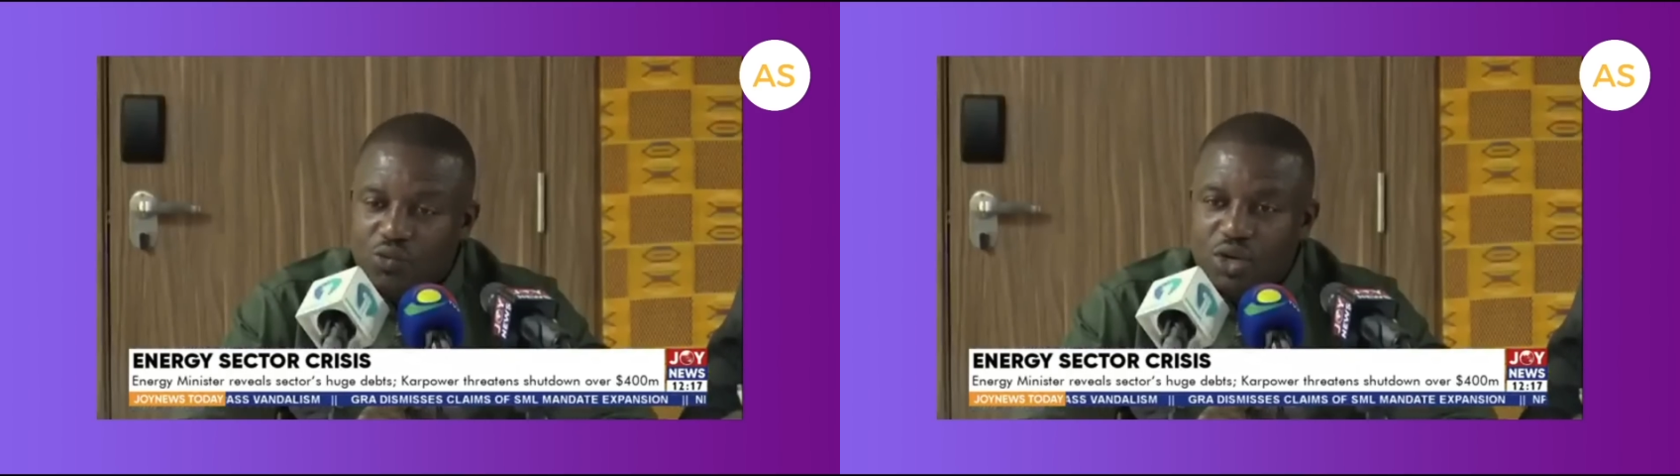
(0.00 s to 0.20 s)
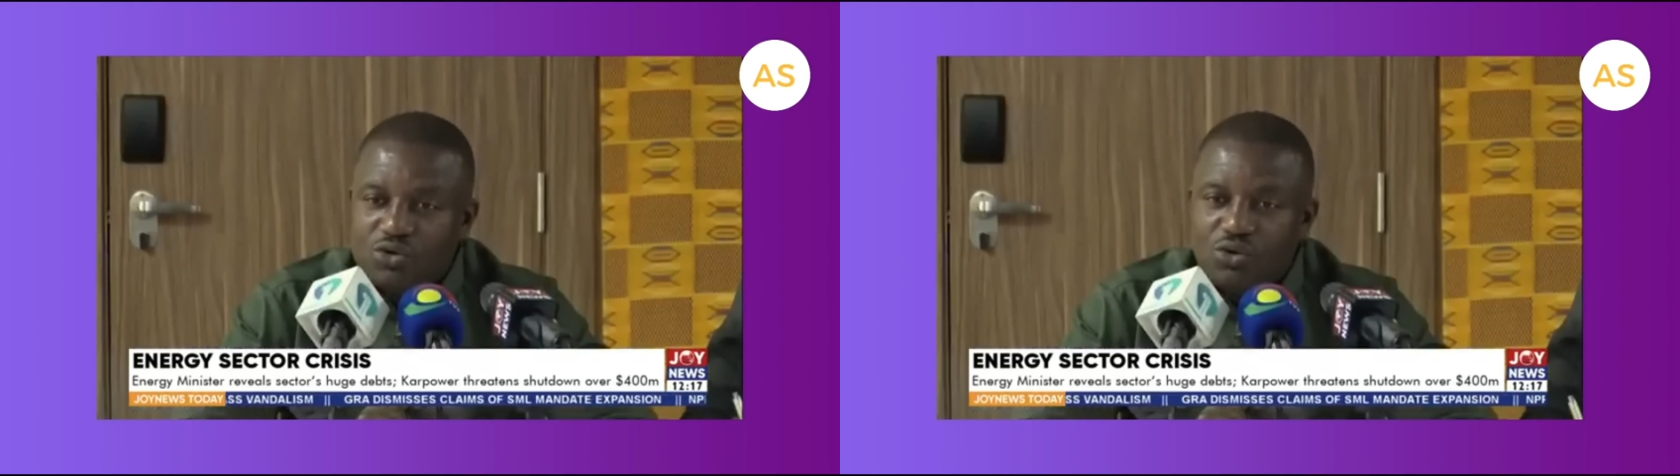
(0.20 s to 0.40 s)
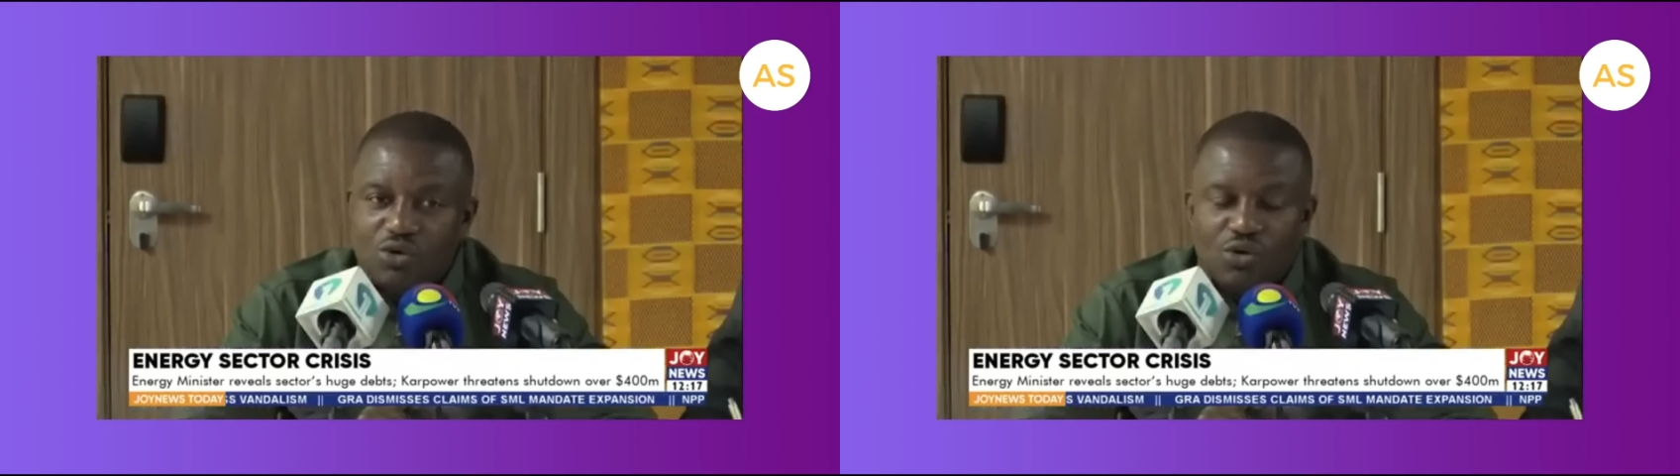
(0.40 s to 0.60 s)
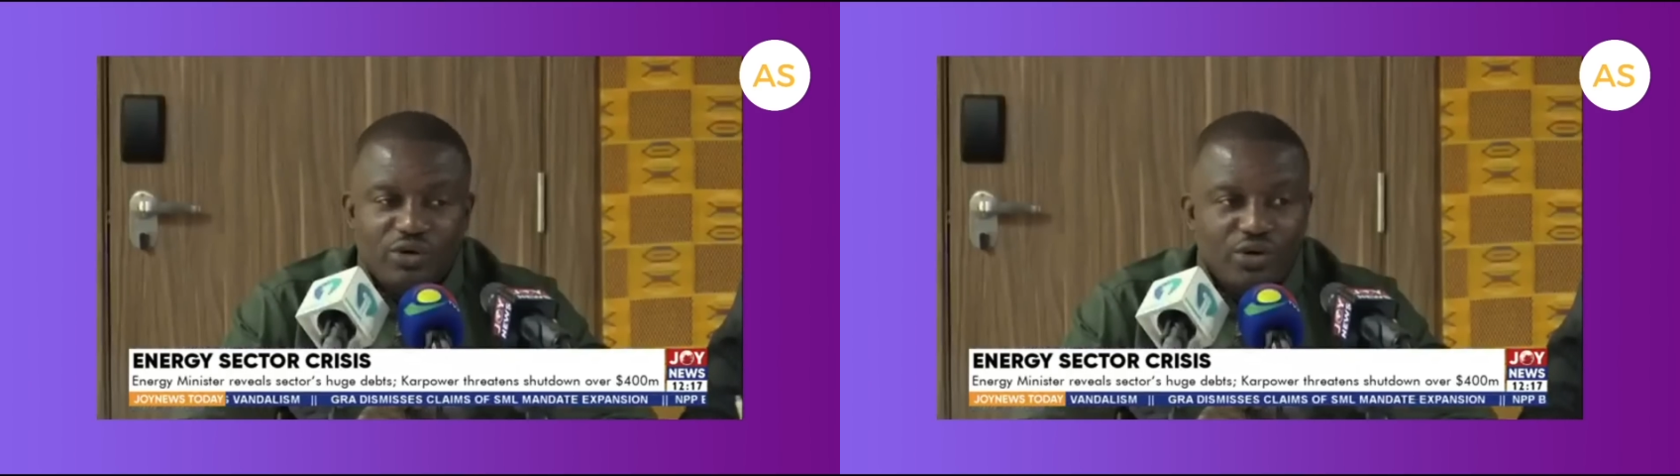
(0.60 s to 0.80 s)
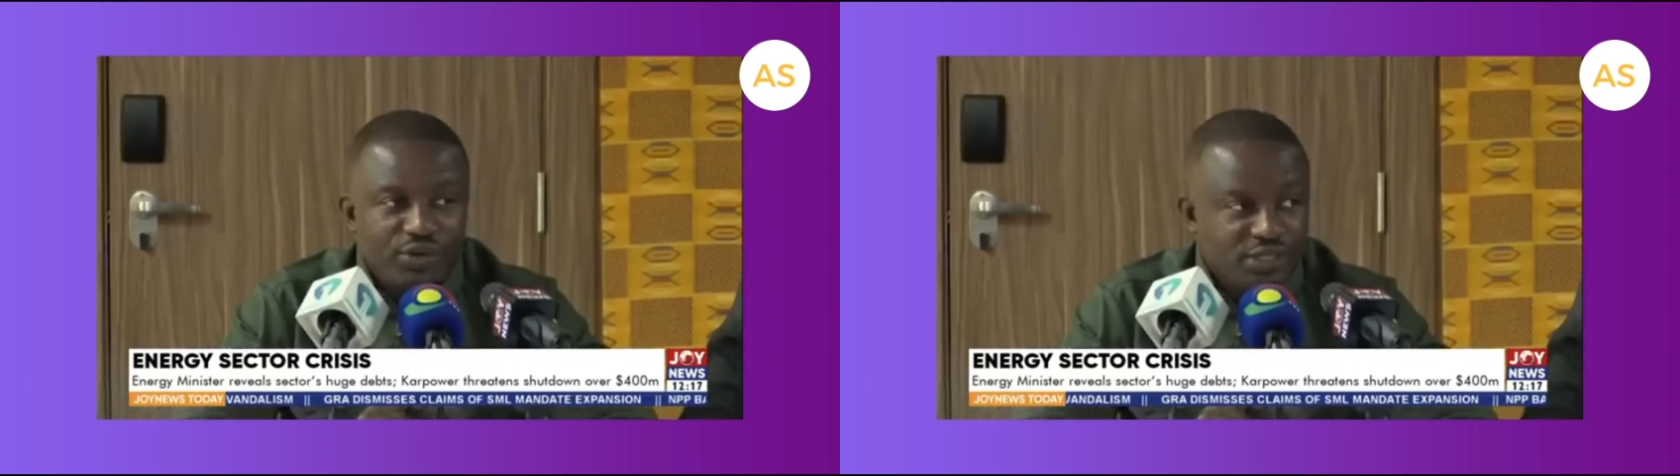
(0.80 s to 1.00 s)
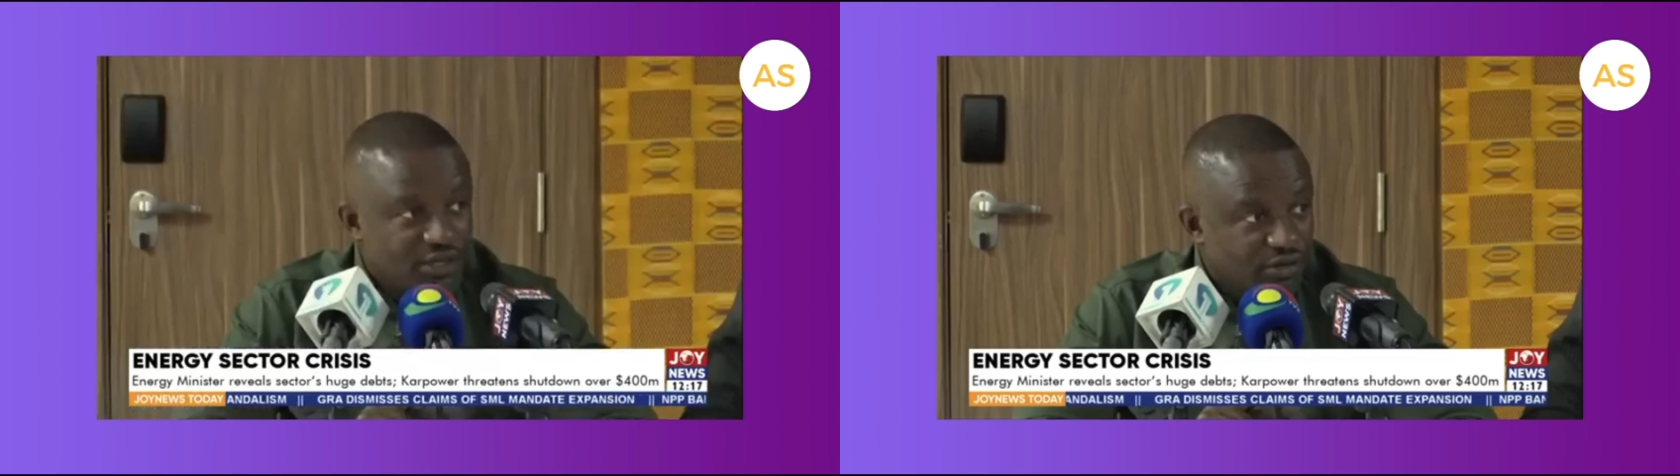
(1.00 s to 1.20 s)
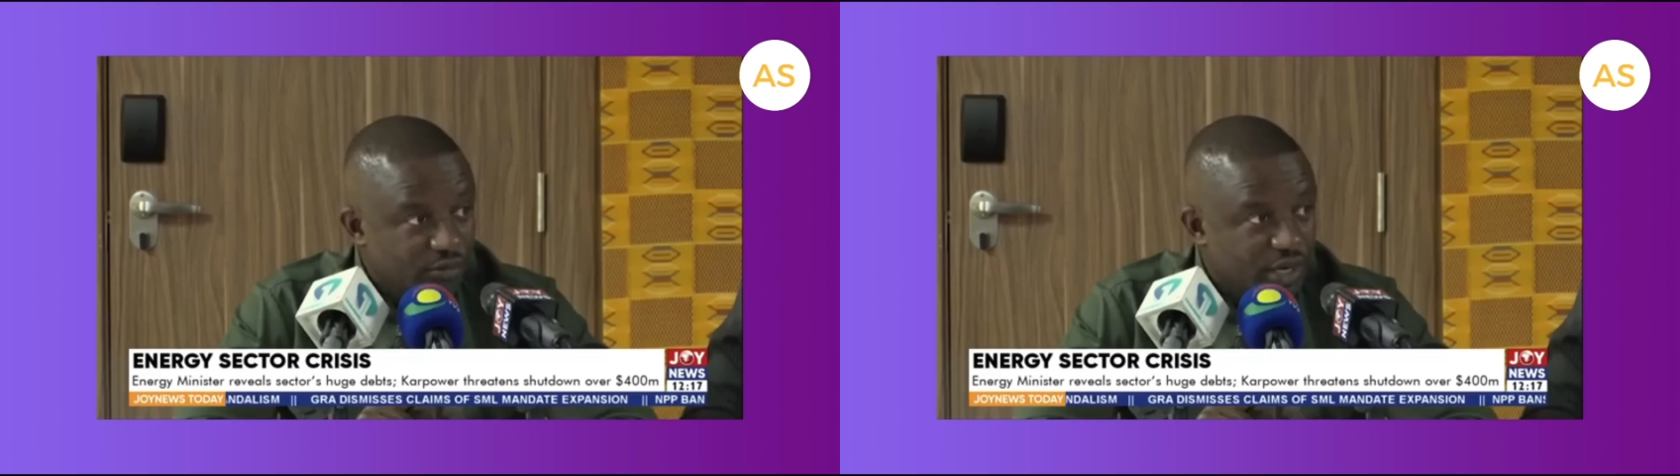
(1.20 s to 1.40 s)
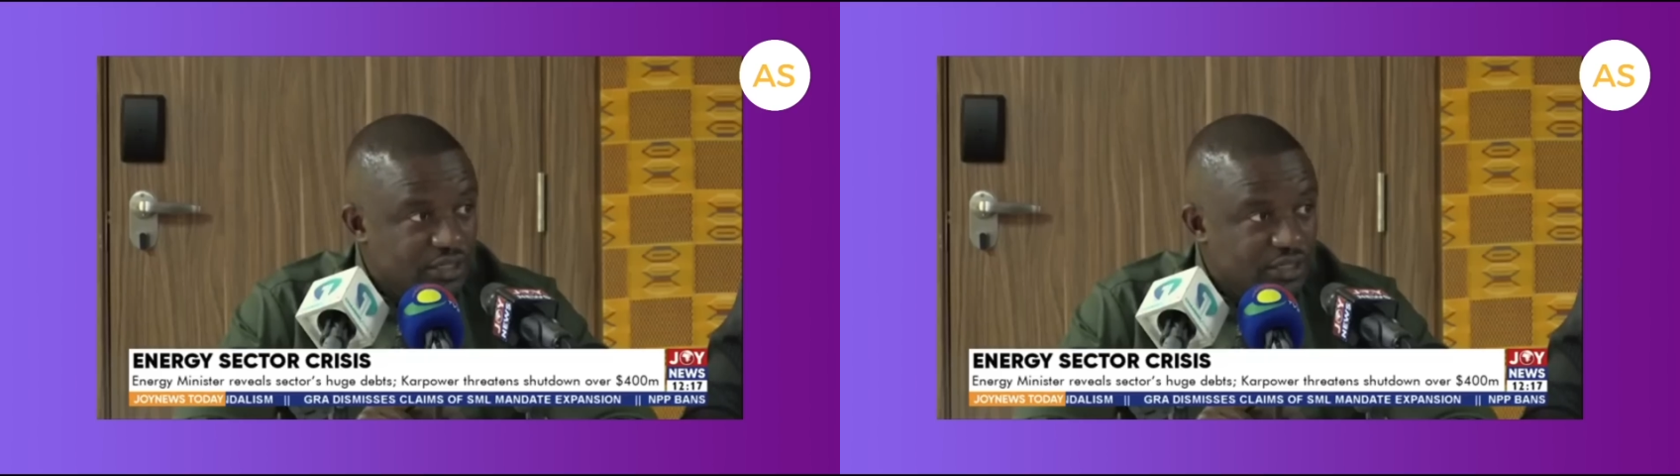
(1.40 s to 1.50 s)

what you call the reserve